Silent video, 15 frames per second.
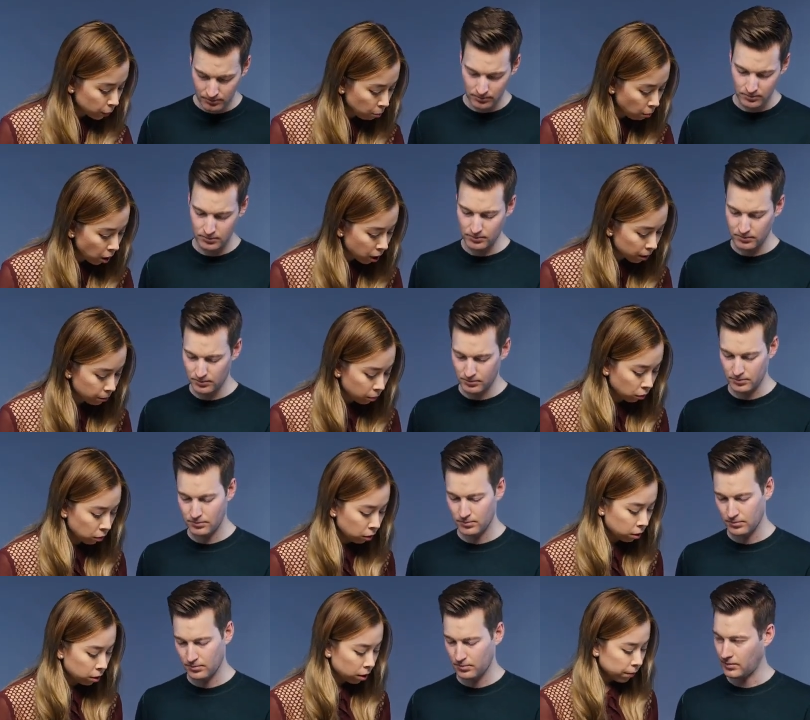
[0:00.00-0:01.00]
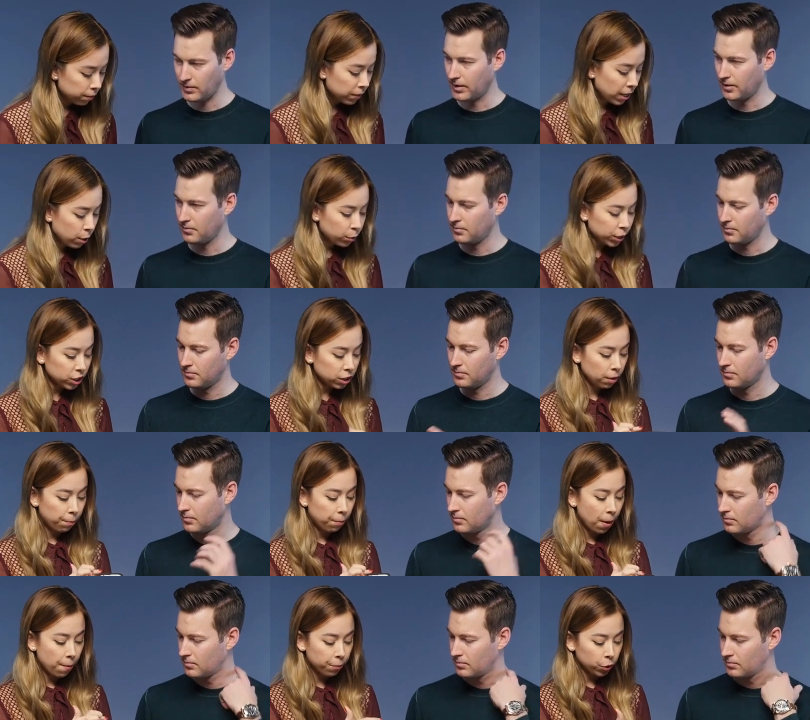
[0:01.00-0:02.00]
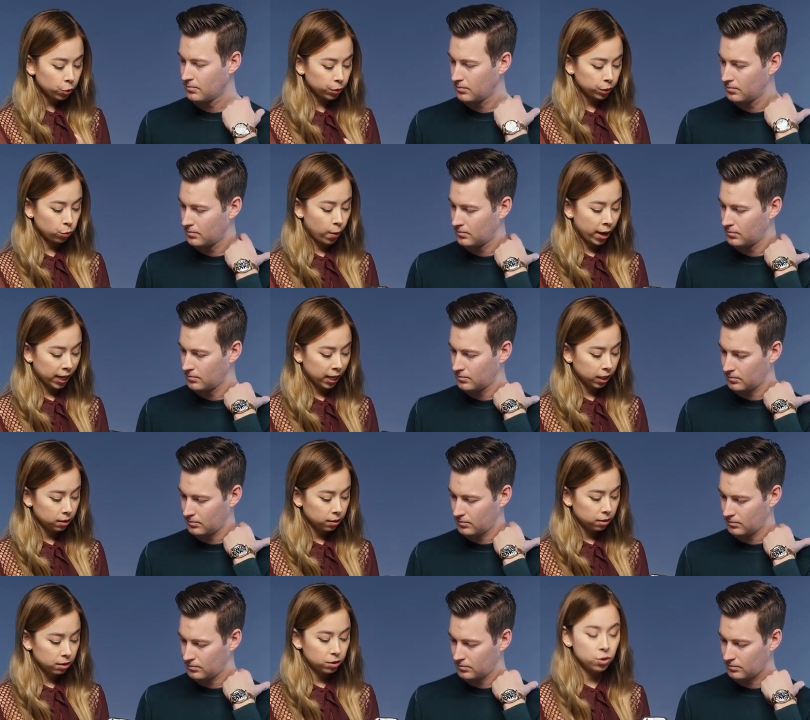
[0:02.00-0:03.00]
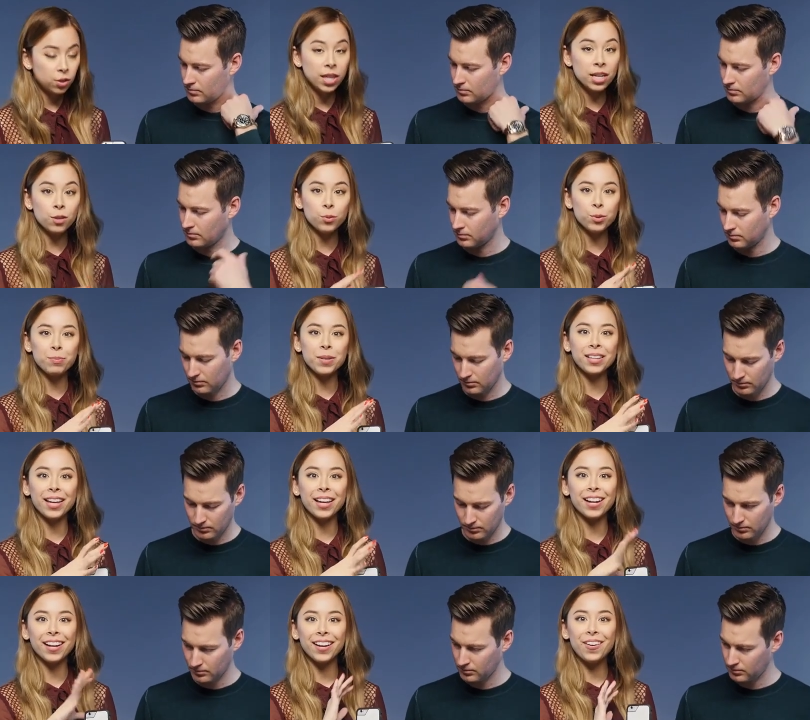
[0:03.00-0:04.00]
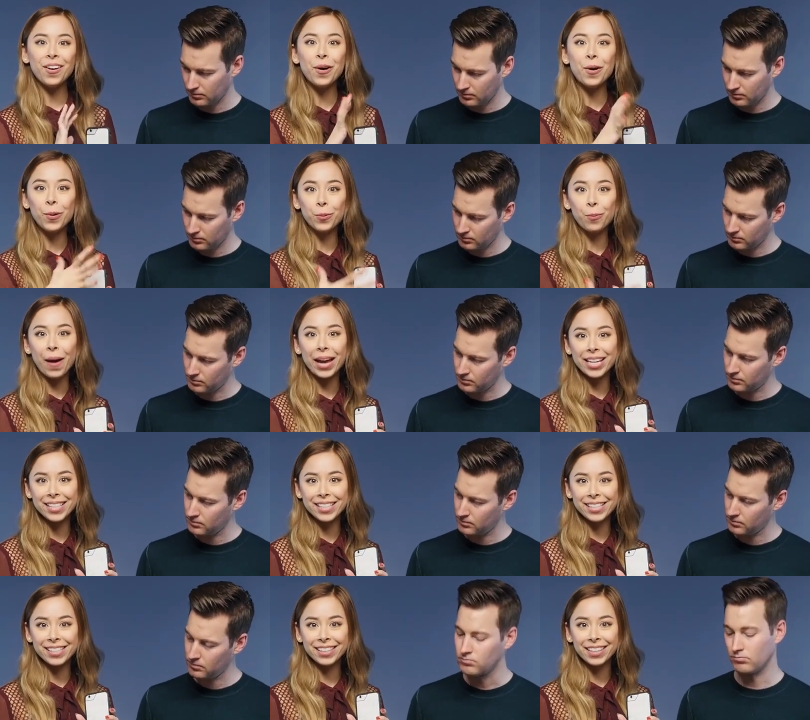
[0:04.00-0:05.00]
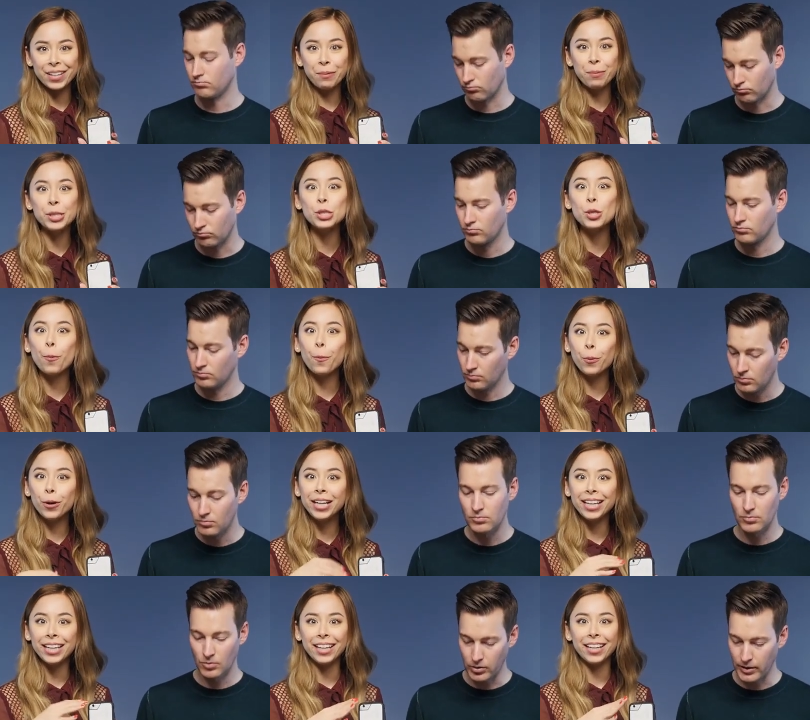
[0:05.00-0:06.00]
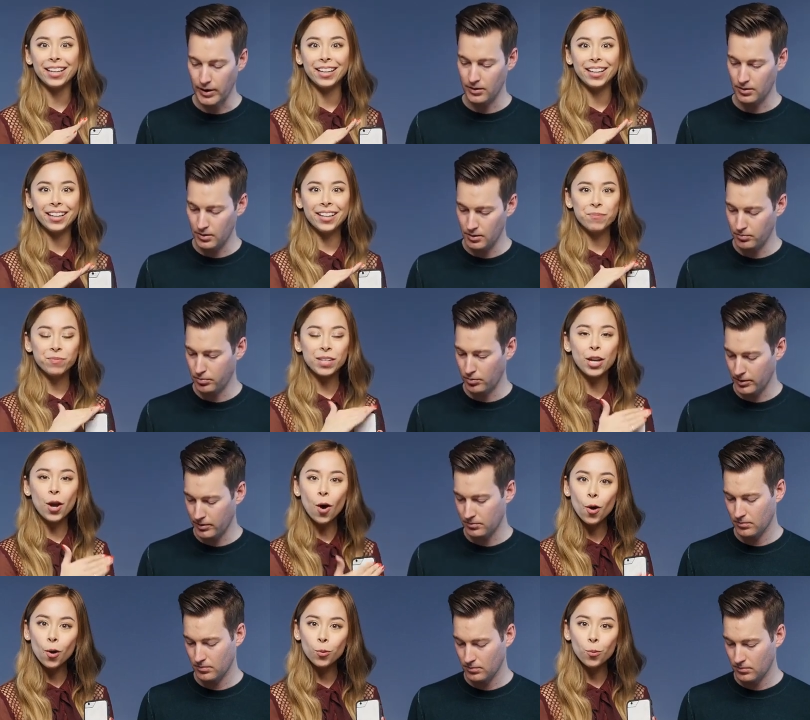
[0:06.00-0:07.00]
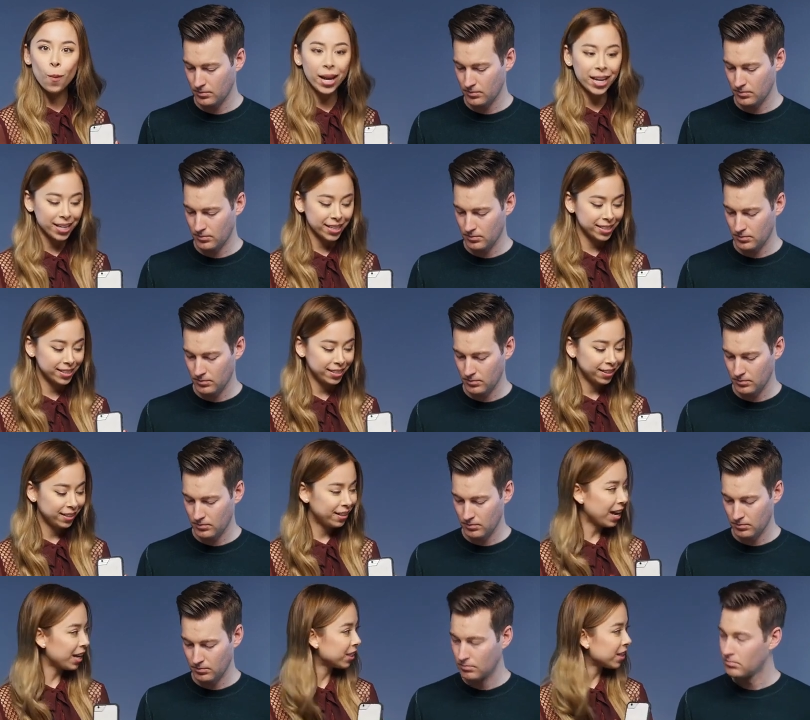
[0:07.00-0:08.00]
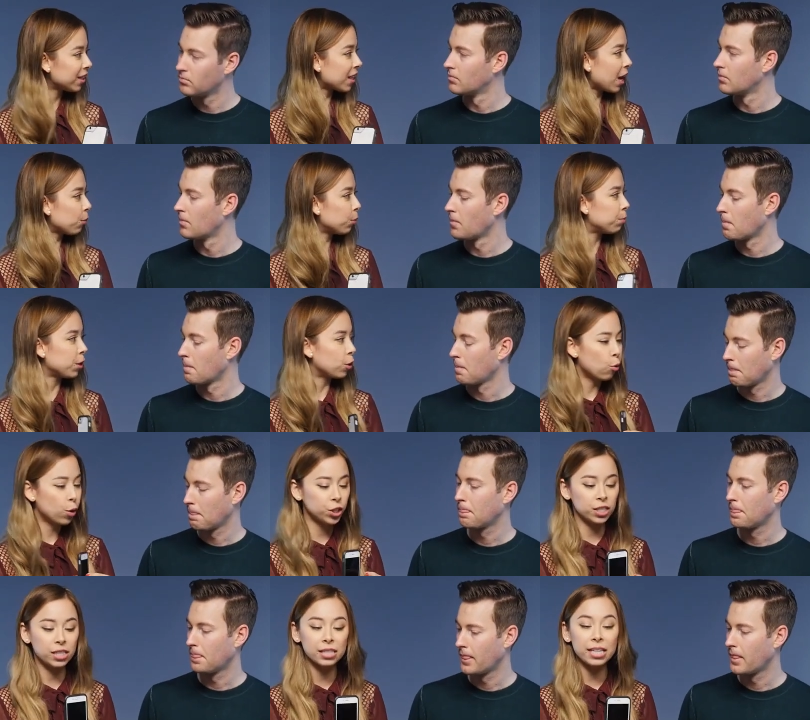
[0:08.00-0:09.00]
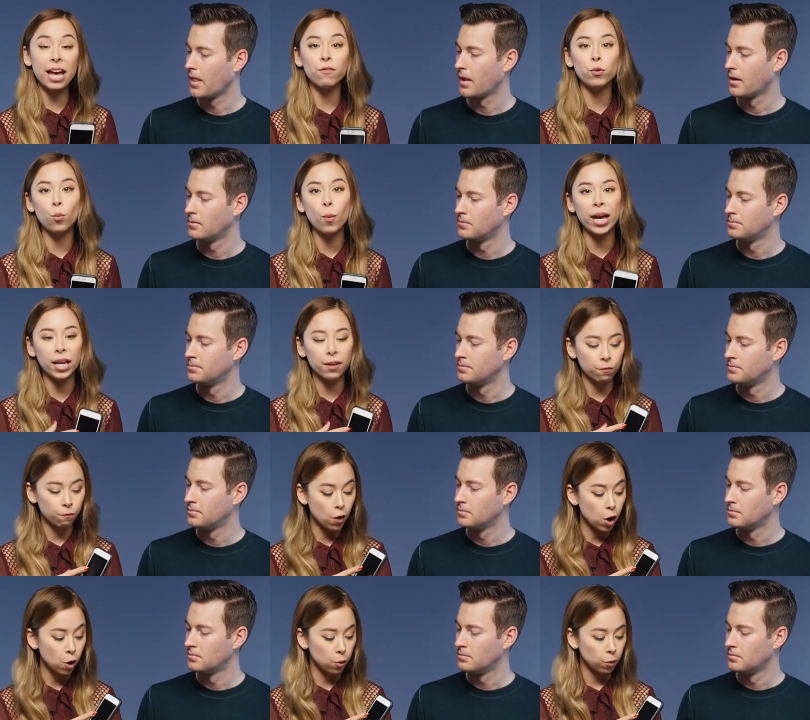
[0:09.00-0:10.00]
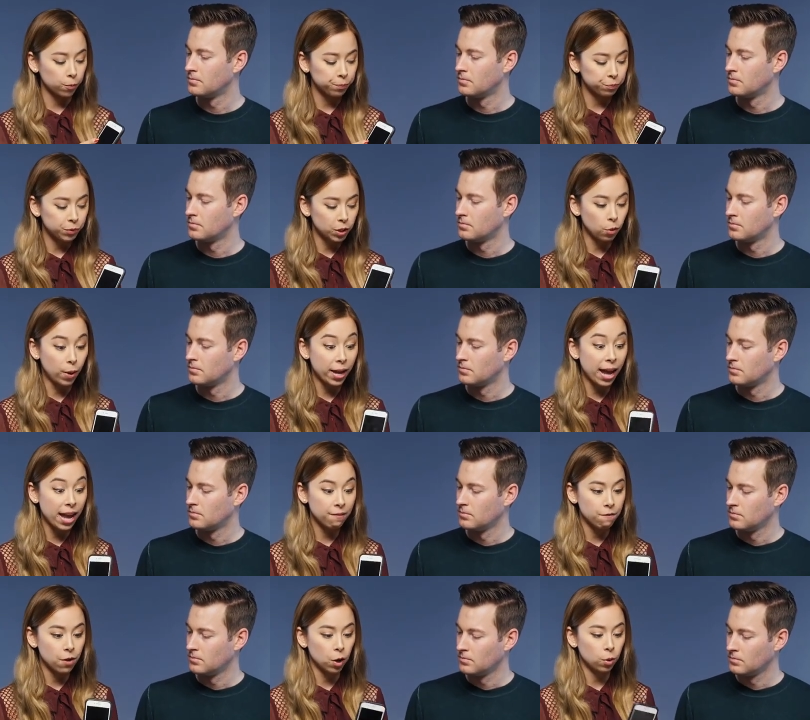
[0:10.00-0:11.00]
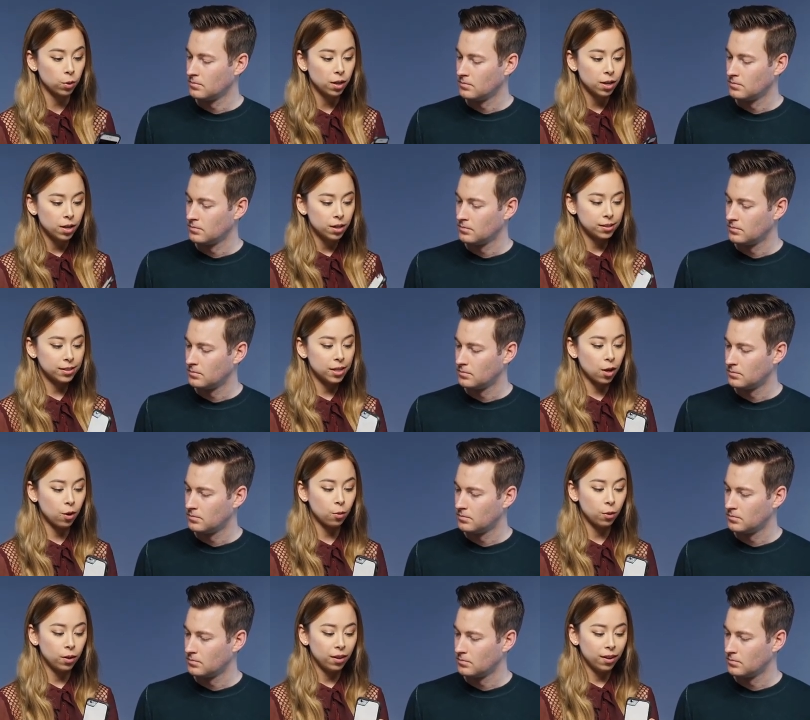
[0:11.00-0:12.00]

Speaker 1: marble. Yeah. I wish the bumper was white. So then it would be like all white. Oh. It would hmm. be so pretty.
Speaker 2: Okay, good point.
Speaker 1: Like all white. I think that would be gorgeous because I have a white phone, a white iPhone. So